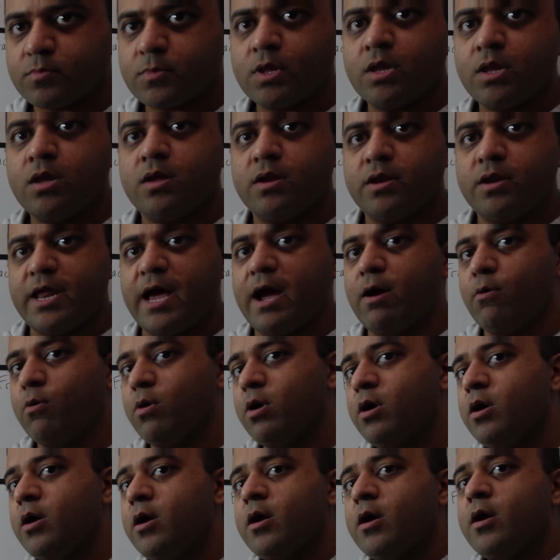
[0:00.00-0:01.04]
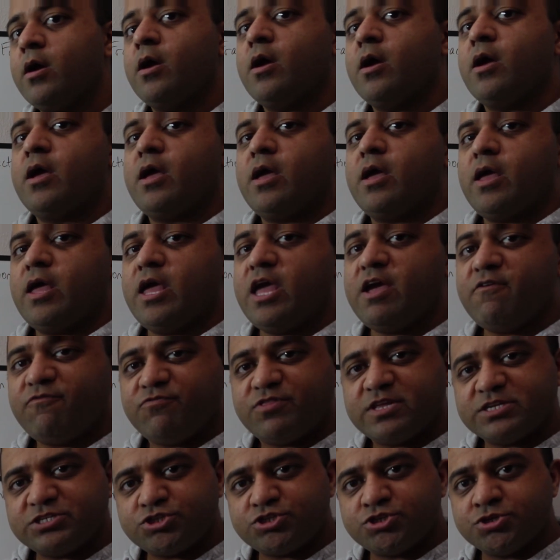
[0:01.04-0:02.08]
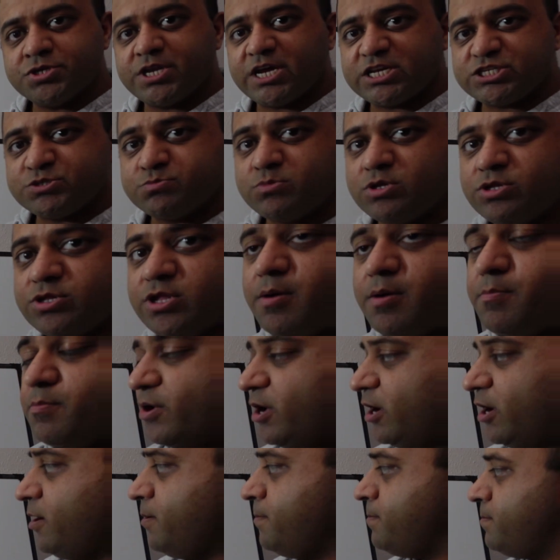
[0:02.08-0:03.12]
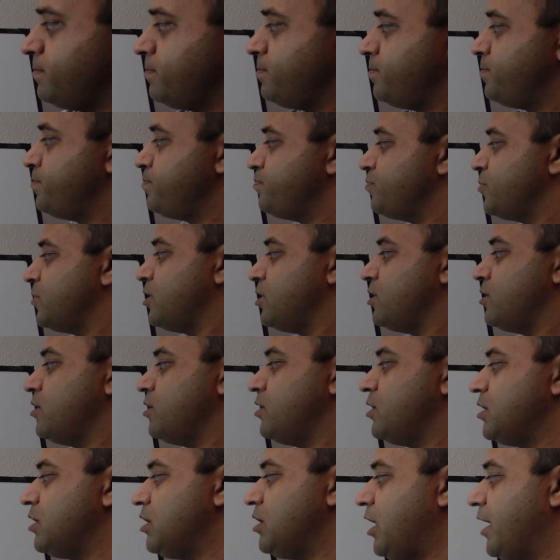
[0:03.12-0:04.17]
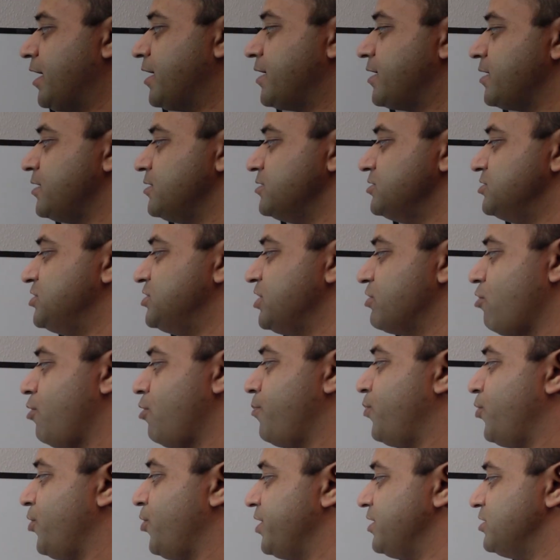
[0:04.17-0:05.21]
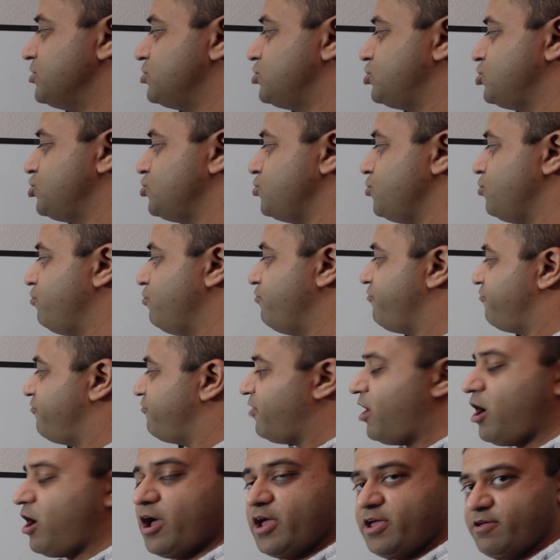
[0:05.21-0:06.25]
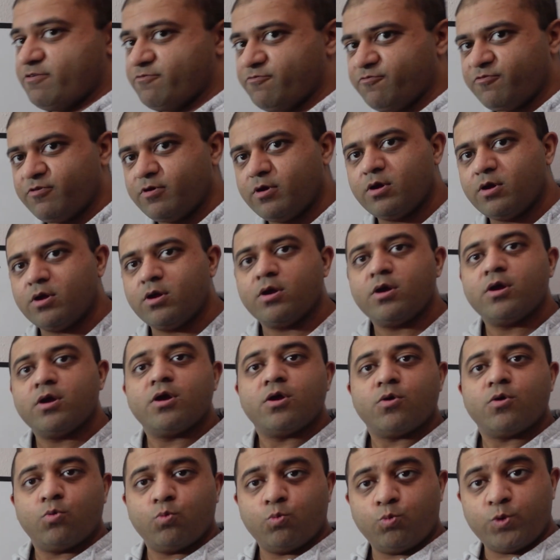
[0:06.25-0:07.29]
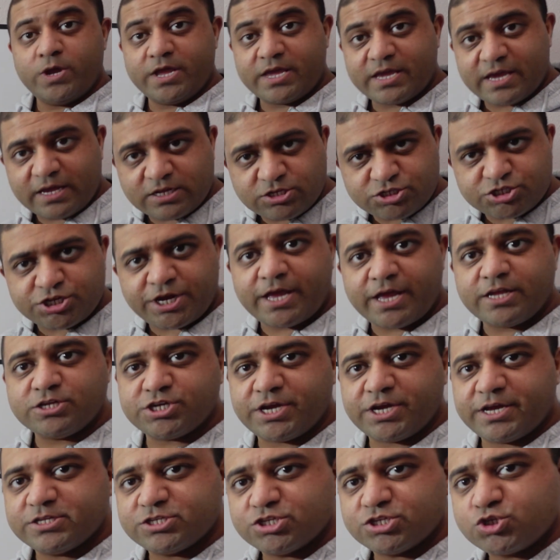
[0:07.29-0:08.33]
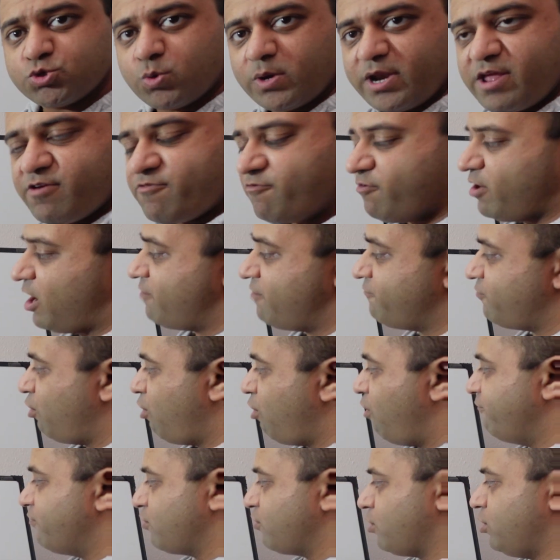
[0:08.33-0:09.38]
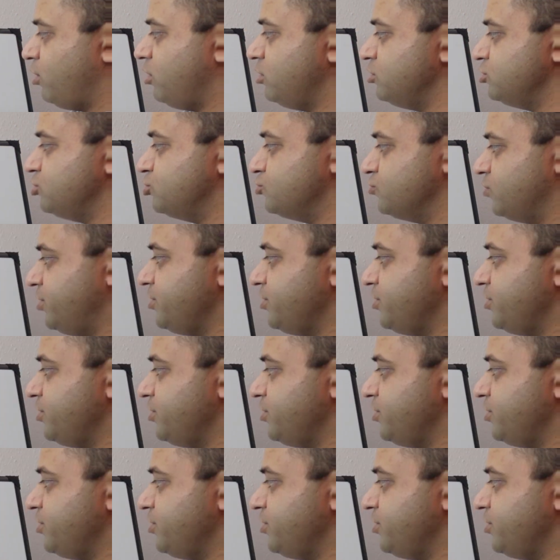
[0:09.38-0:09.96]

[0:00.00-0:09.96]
Now, if this 2 decimal number, like 0.25, we can change it into 25 over 100,